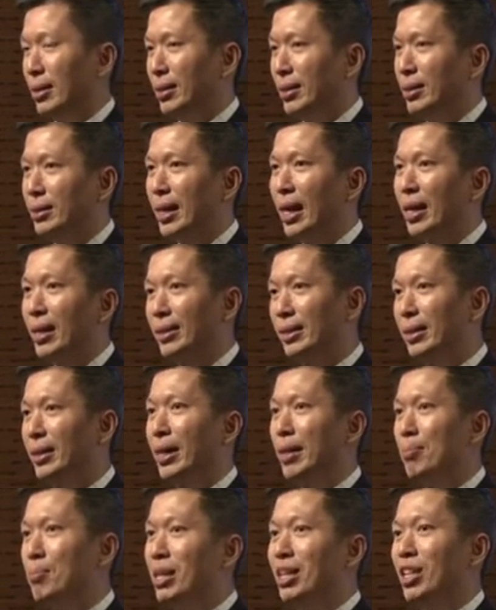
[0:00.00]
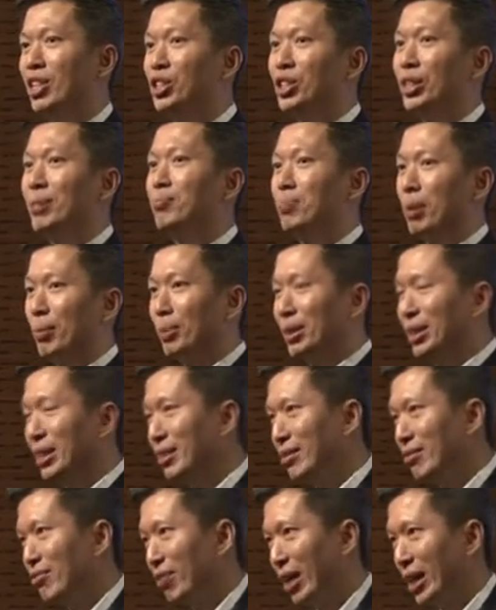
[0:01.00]
is targeting at Malaysian
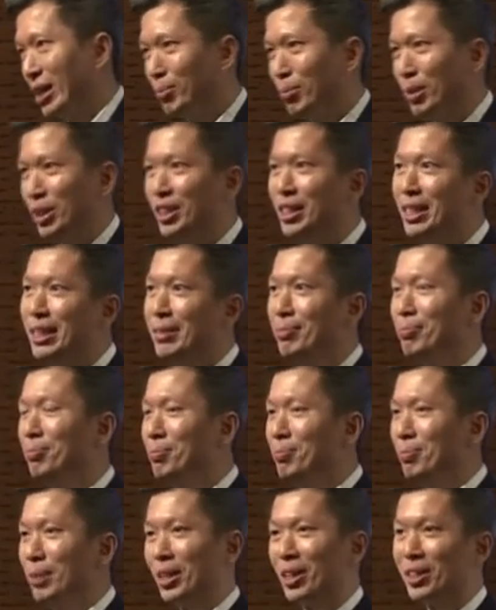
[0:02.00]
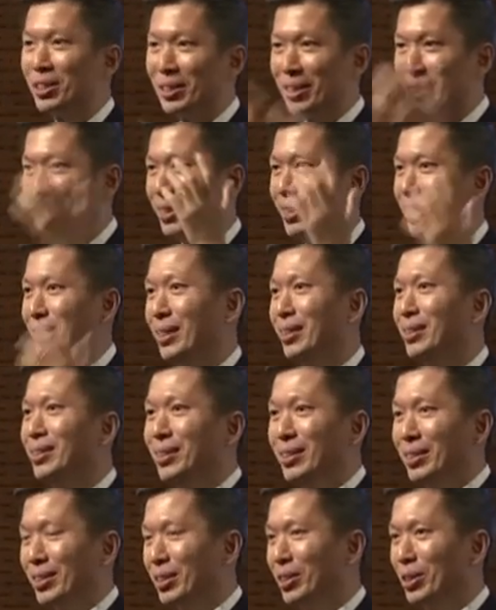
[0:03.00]
property investment team because
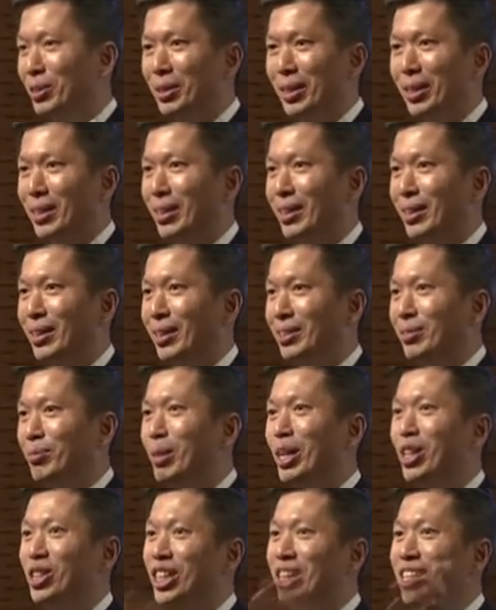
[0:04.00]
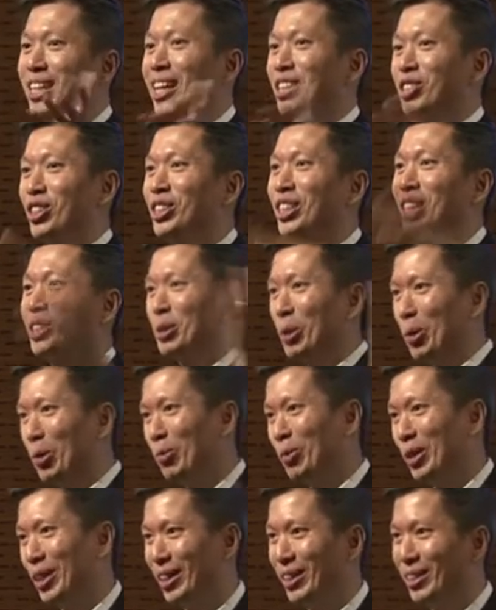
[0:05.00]
Malaysian election just
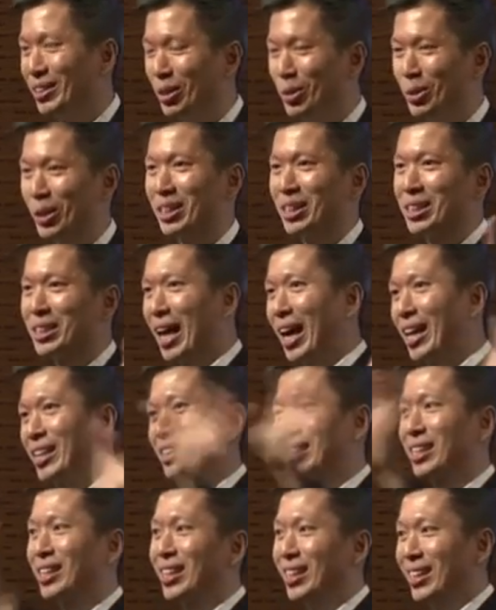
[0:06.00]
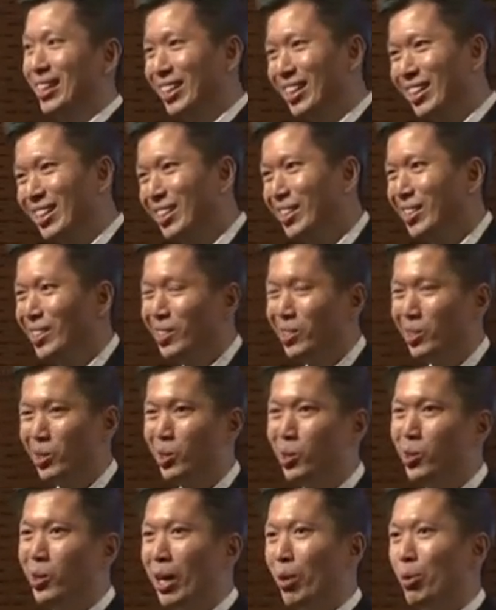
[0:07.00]
over, so the sky is clear.
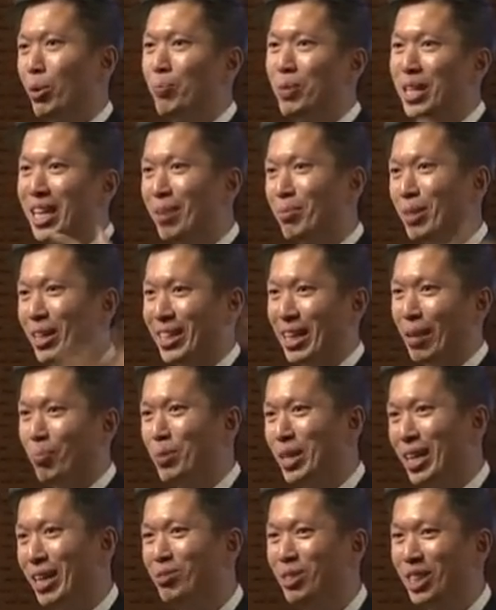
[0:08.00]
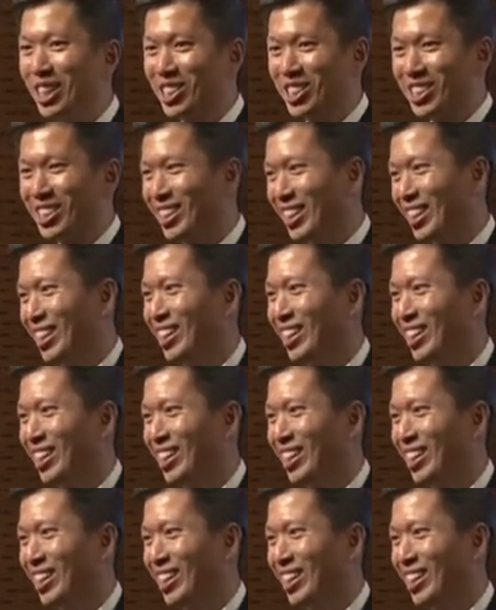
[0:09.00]
So our PM and their PM just